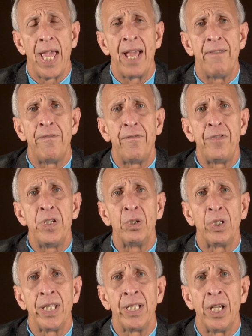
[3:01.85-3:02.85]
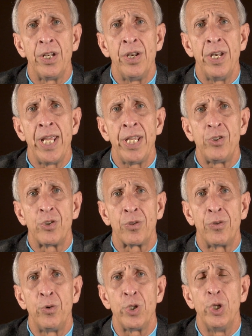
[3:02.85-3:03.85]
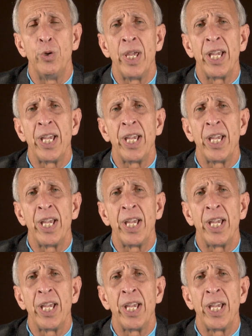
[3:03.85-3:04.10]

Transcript: and feeling nature through you.